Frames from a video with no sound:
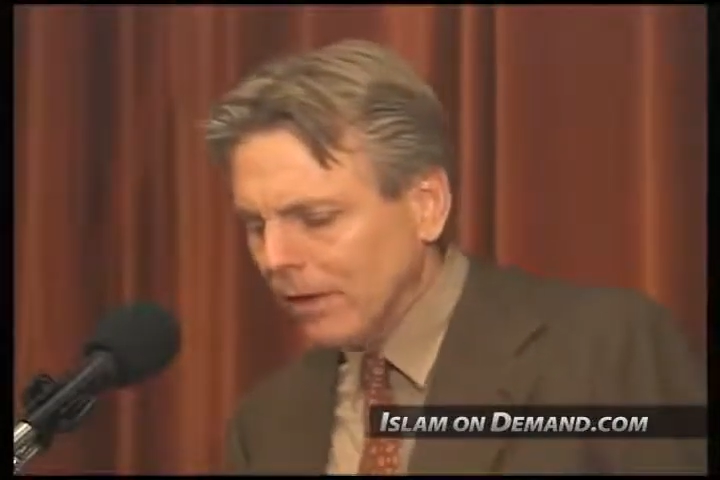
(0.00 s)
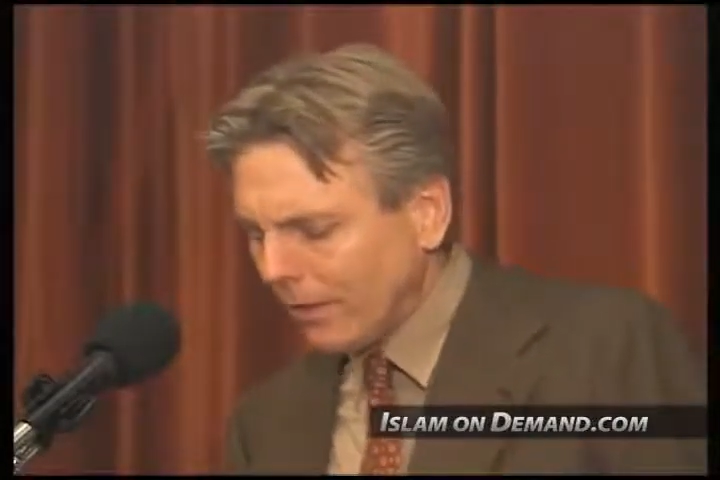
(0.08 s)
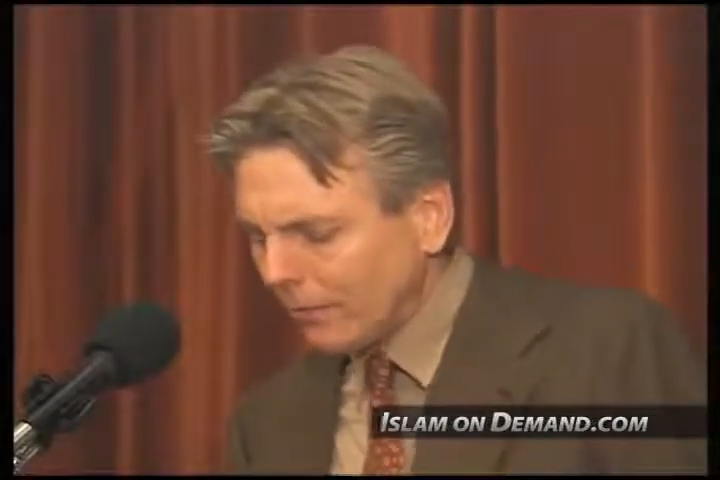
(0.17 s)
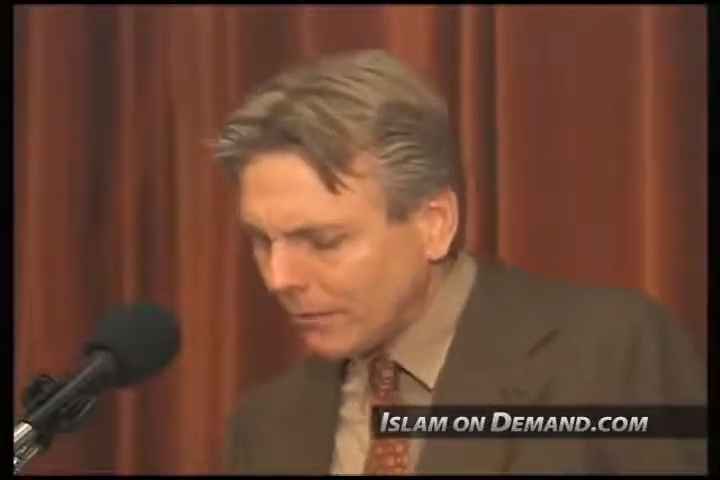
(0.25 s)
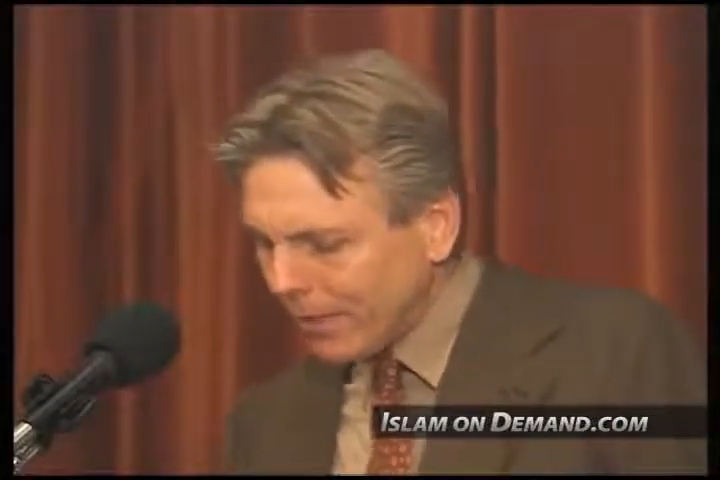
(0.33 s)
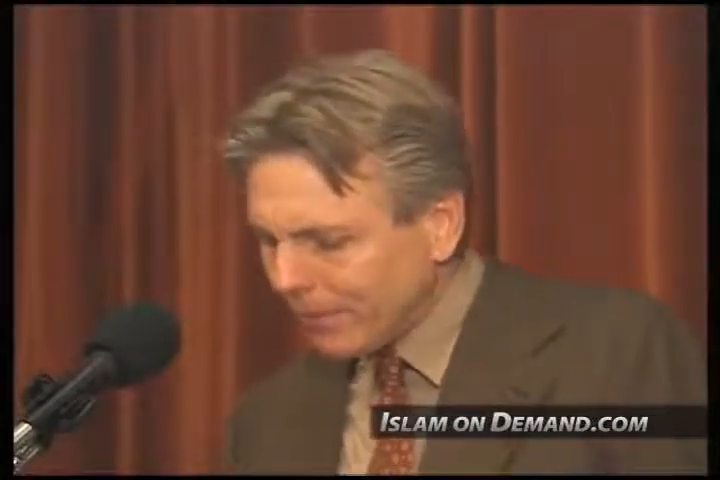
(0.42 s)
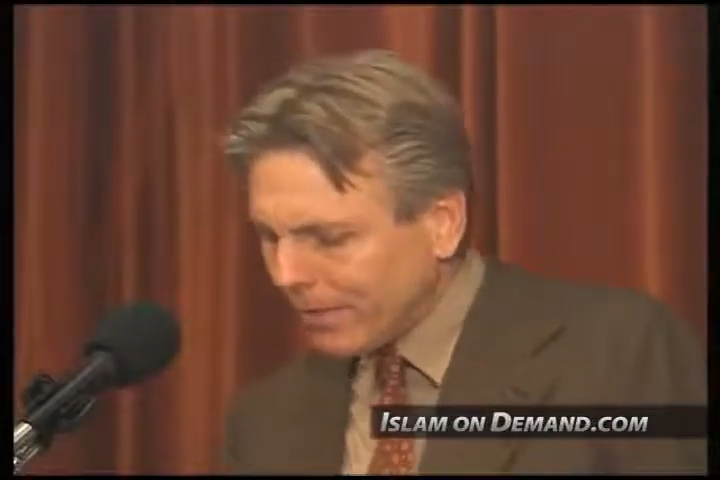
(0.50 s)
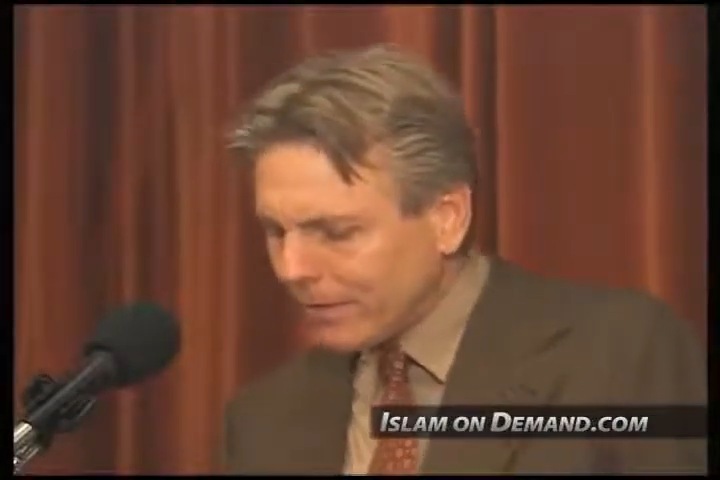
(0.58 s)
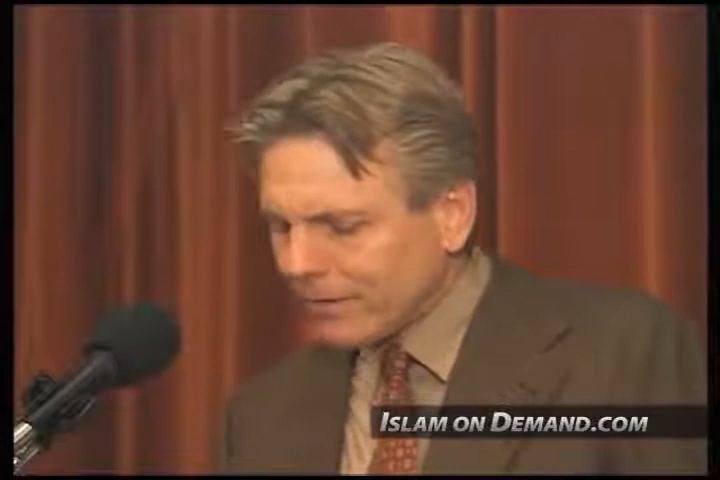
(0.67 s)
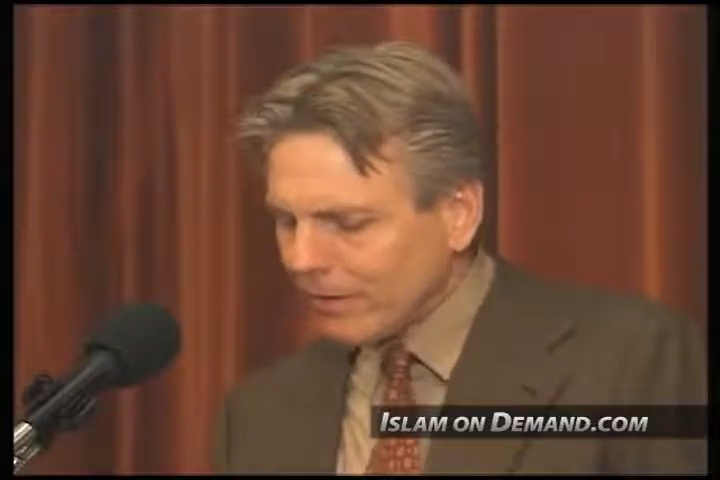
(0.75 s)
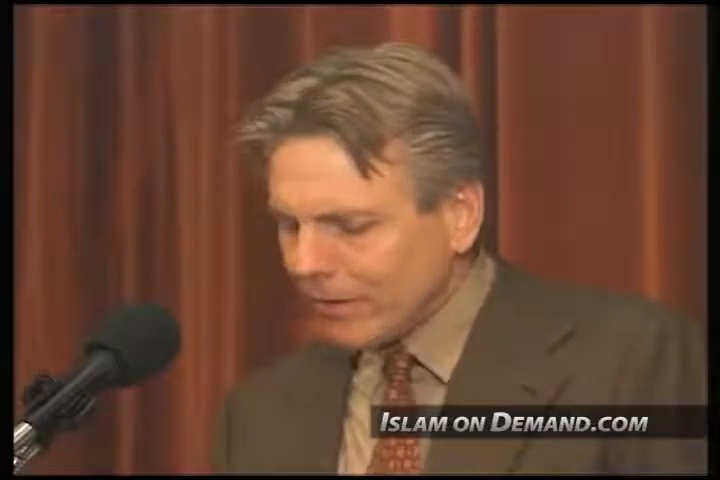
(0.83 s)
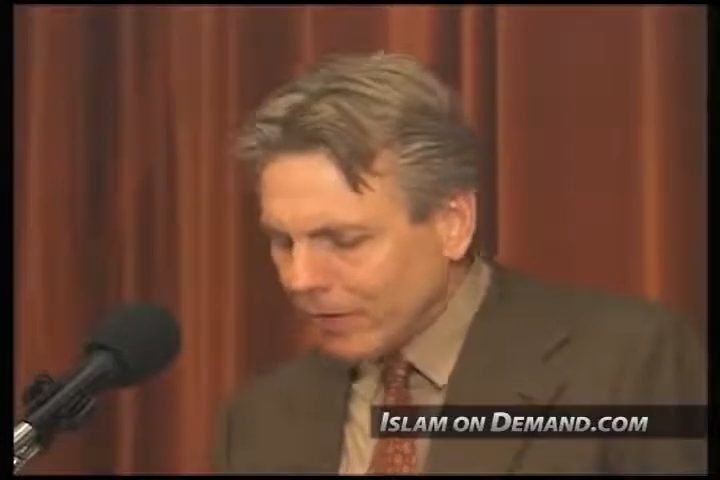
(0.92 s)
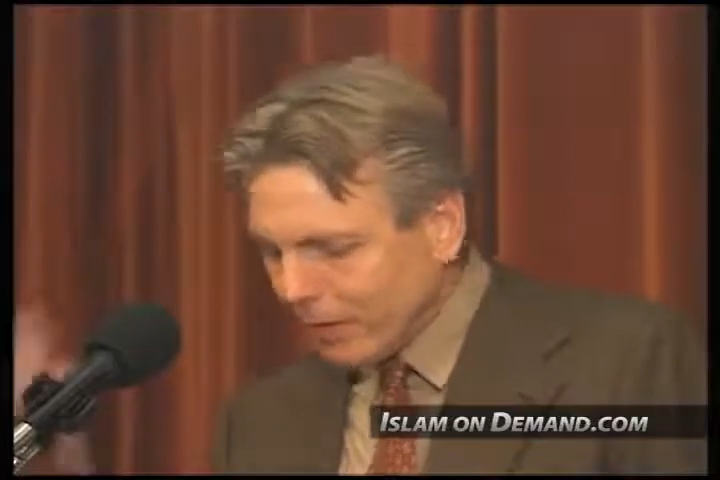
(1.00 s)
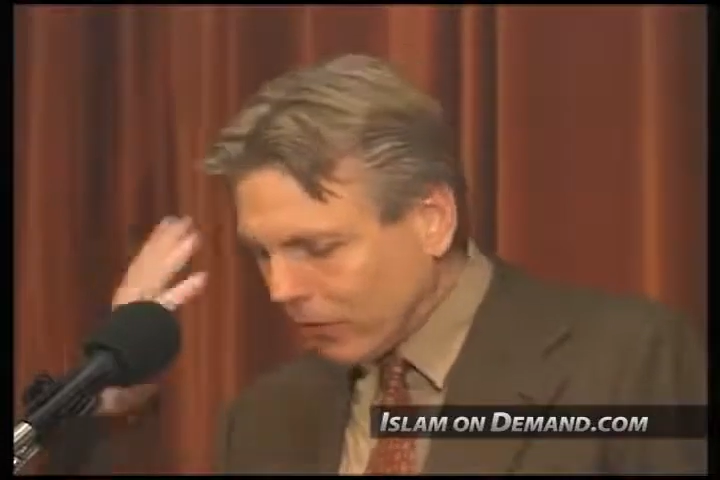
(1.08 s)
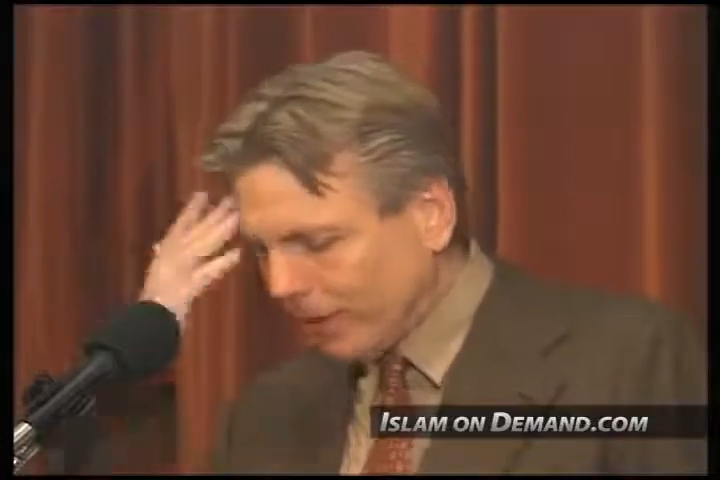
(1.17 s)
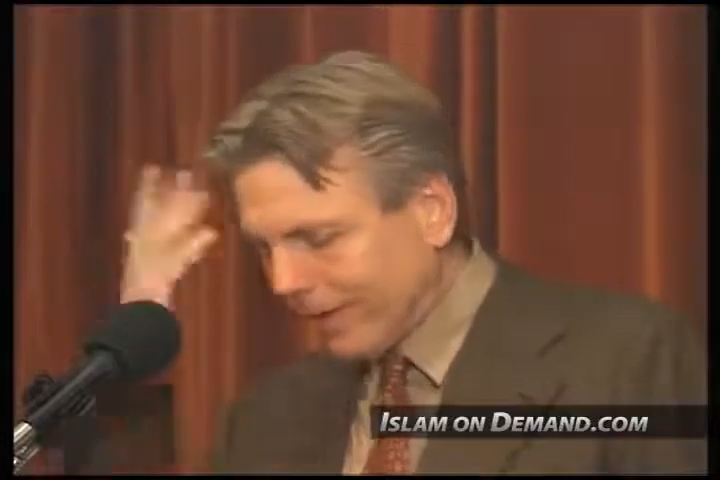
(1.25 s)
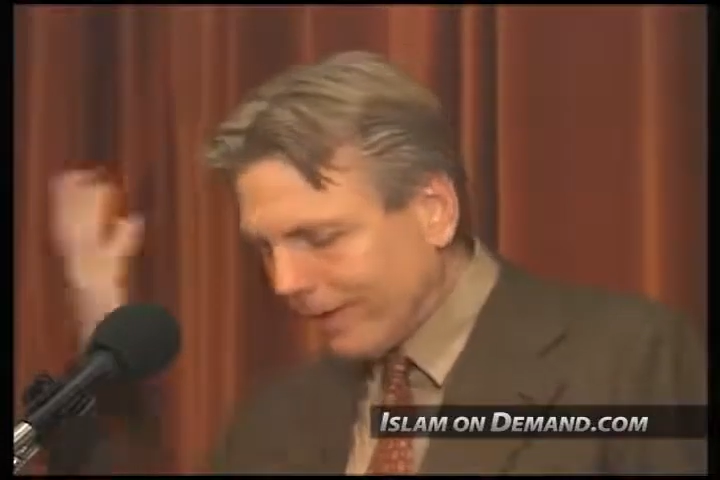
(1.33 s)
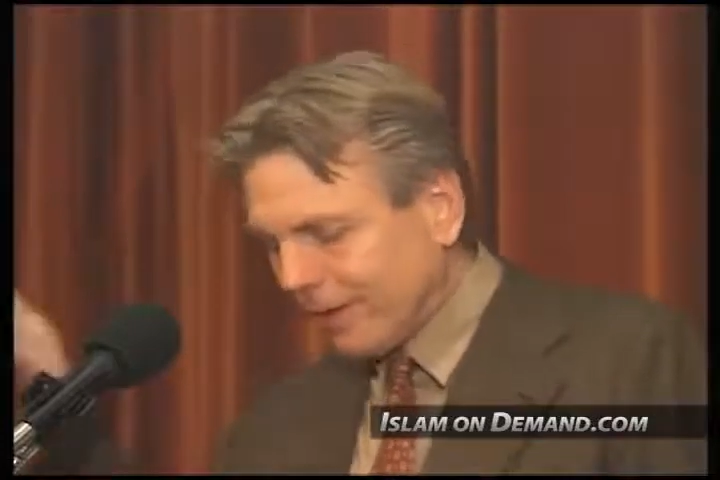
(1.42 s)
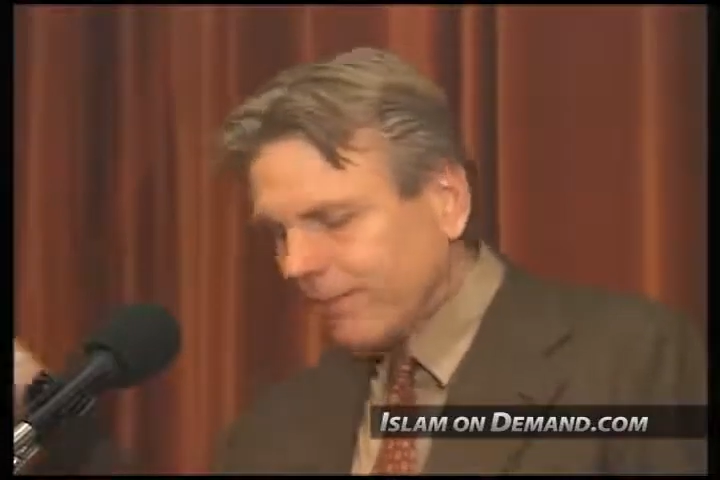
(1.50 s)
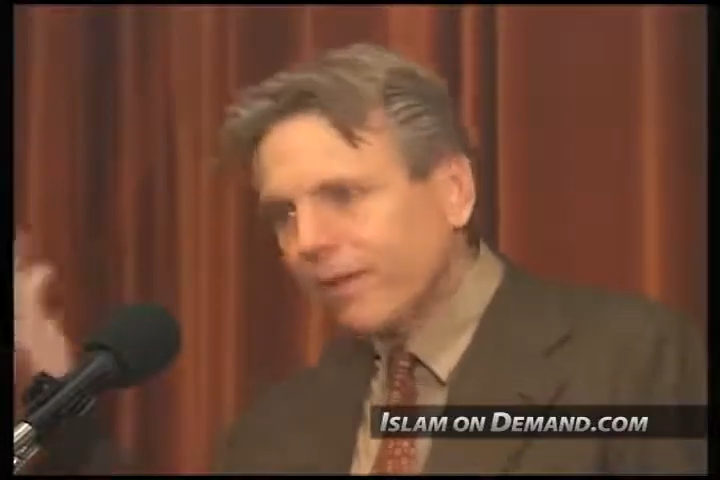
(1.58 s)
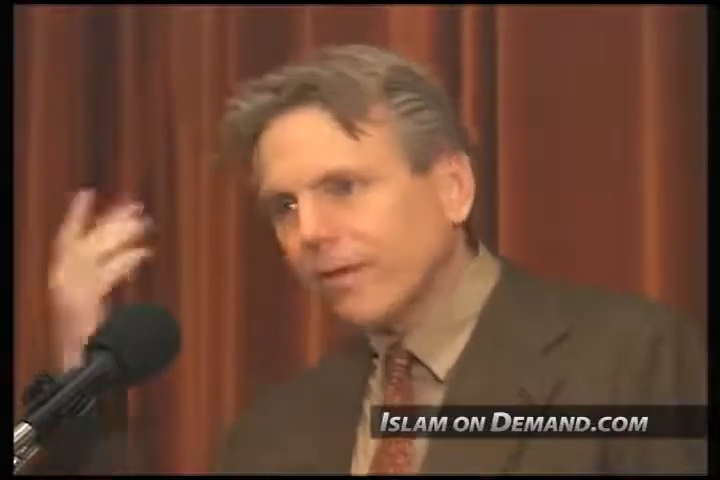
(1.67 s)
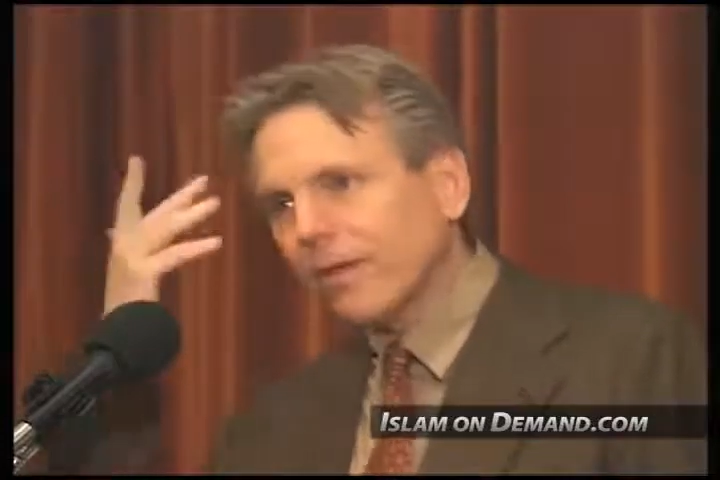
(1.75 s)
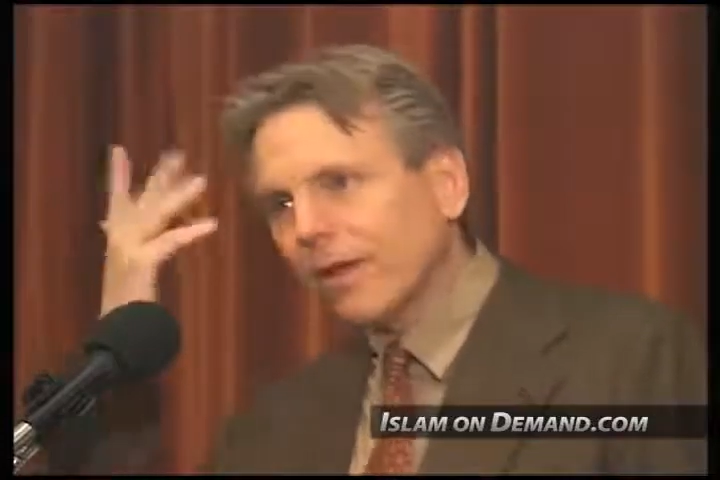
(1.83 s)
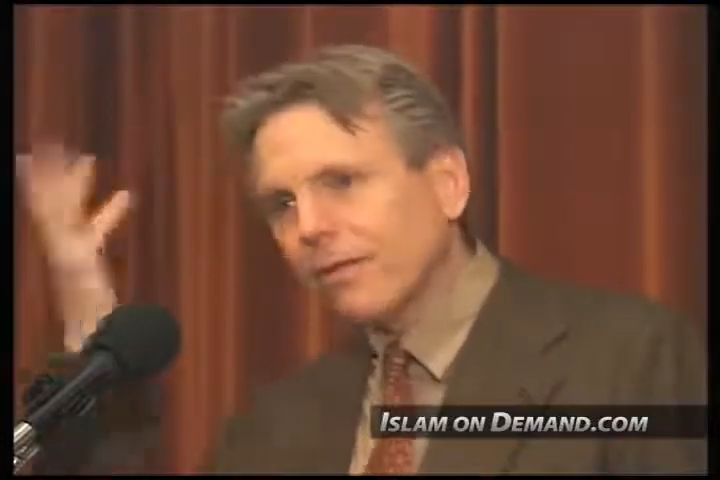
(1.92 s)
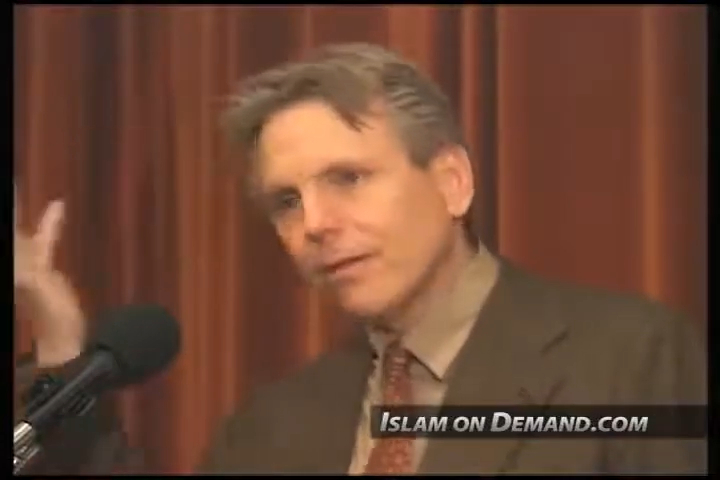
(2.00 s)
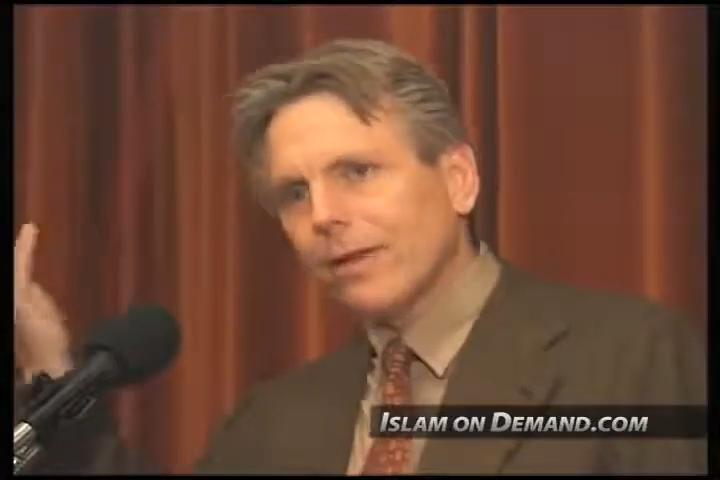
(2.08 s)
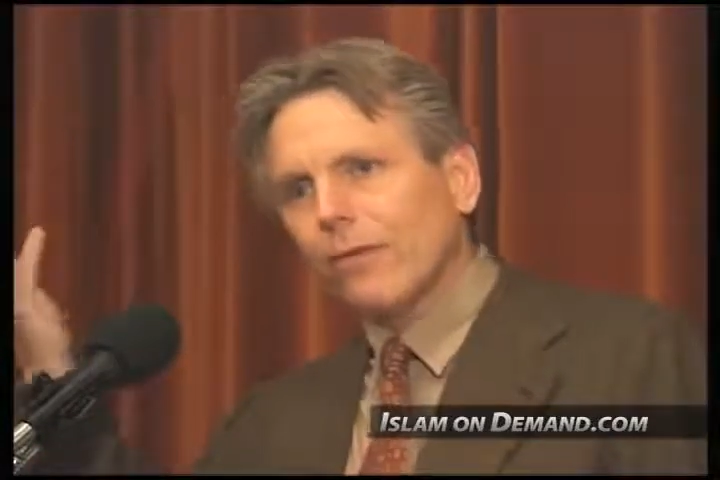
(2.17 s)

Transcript: Remember, I couldn't get that verse out of